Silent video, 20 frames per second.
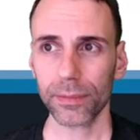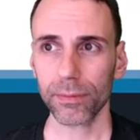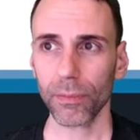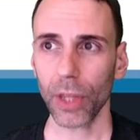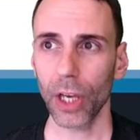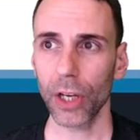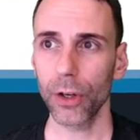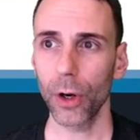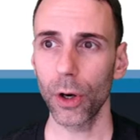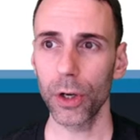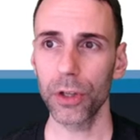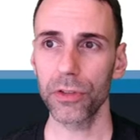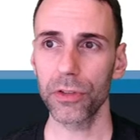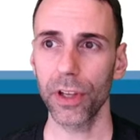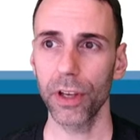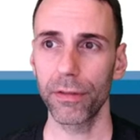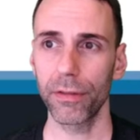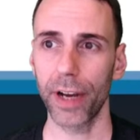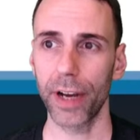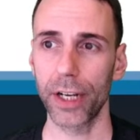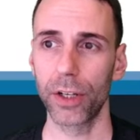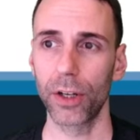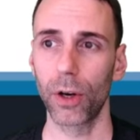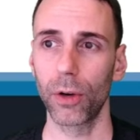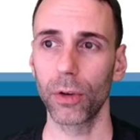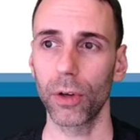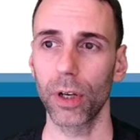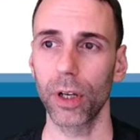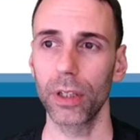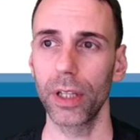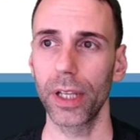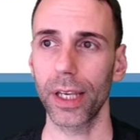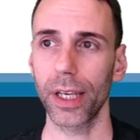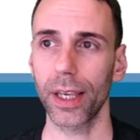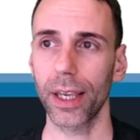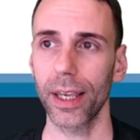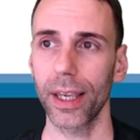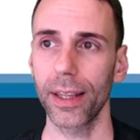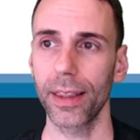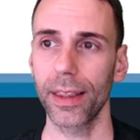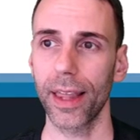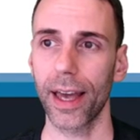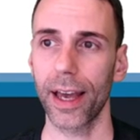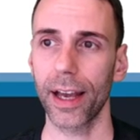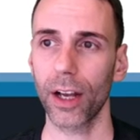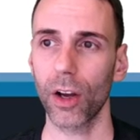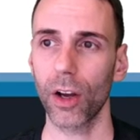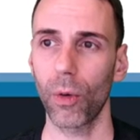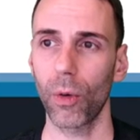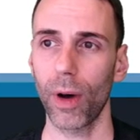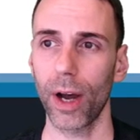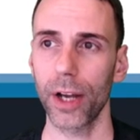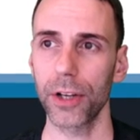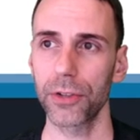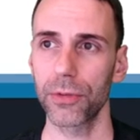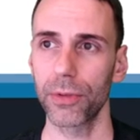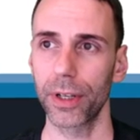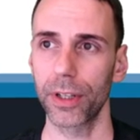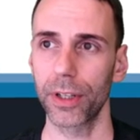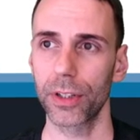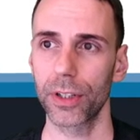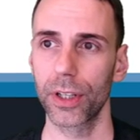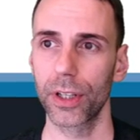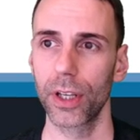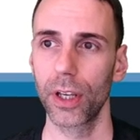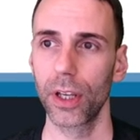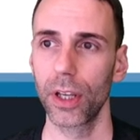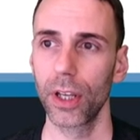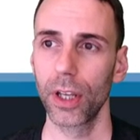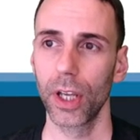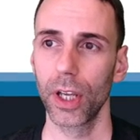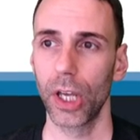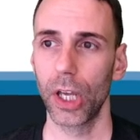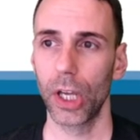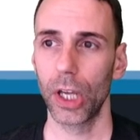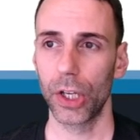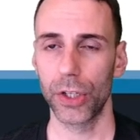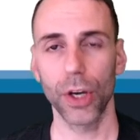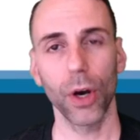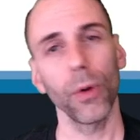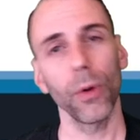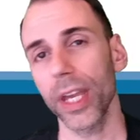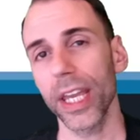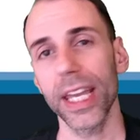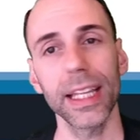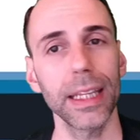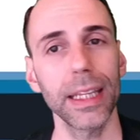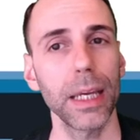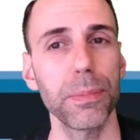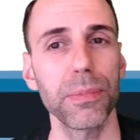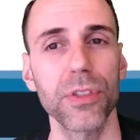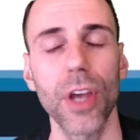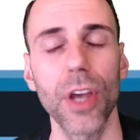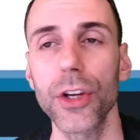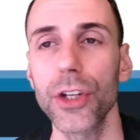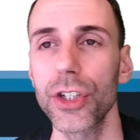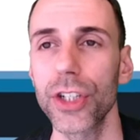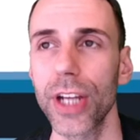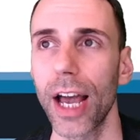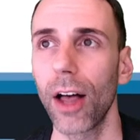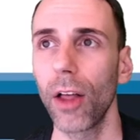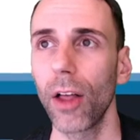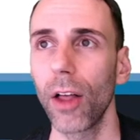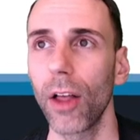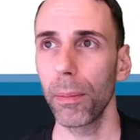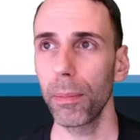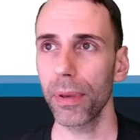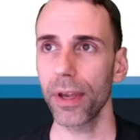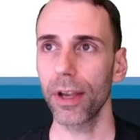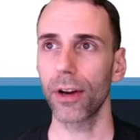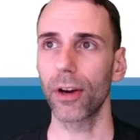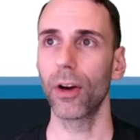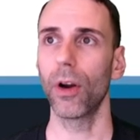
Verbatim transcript: Notice if I don't click in that quadrant, no ellipse shall appear.